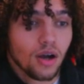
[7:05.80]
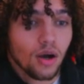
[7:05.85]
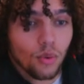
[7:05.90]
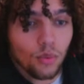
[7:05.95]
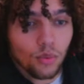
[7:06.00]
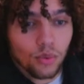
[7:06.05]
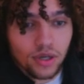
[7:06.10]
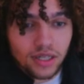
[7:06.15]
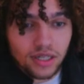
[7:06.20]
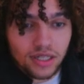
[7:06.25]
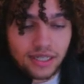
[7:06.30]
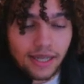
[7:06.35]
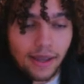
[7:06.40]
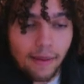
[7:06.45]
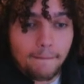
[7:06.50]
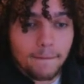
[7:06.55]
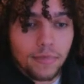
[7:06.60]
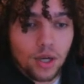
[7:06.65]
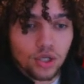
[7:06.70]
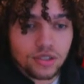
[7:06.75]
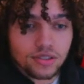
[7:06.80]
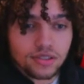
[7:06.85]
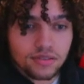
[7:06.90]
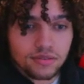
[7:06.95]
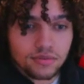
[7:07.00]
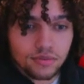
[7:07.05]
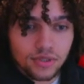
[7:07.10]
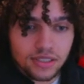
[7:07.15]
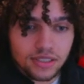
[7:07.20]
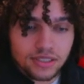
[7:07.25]
we're going to get burnt.
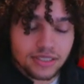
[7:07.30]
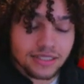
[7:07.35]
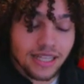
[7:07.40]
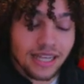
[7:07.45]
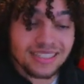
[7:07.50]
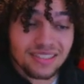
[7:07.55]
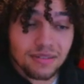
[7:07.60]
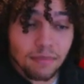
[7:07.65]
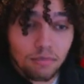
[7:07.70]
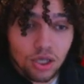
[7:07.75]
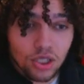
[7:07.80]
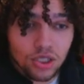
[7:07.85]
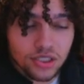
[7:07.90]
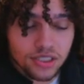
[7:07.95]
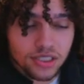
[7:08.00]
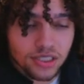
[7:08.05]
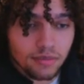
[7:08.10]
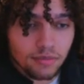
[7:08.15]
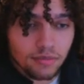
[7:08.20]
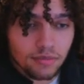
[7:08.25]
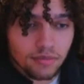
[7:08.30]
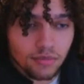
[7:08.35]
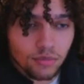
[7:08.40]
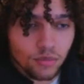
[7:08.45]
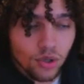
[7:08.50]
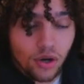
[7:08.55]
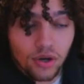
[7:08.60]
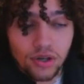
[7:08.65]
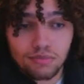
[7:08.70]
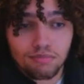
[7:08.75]
We're going to take some burnt chip. We
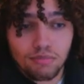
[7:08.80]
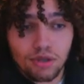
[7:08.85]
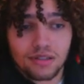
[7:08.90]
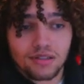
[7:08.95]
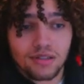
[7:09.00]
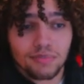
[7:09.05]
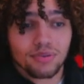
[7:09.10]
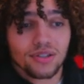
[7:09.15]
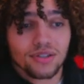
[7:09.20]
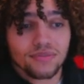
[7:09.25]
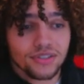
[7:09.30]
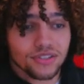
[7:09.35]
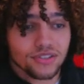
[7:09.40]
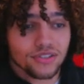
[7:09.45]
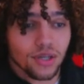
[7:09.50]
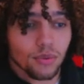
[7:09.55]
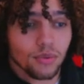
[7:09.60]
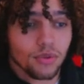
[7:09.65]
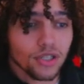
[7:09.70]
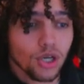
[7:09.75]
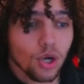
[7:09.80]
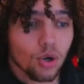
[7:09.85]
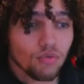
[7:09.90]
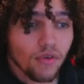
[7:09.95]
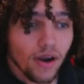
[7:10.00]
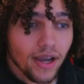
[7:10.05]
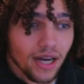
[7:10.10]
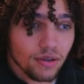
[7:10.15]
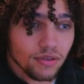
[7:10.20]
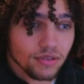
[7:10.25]
already burnt the previous turn. We're going to go right out